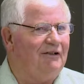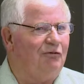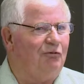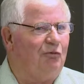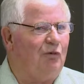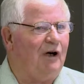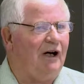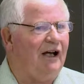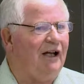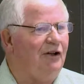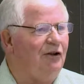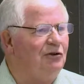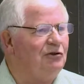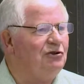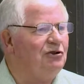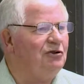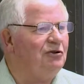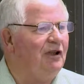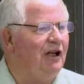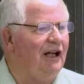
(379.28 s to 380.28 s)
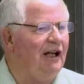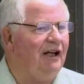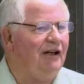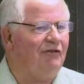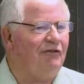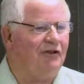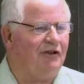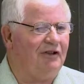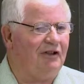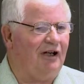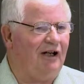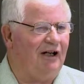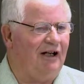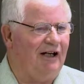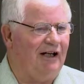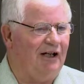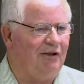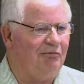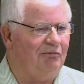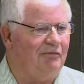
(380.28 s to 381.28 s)
Why don't you have the
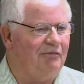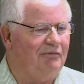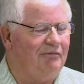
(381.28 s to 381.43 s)
time?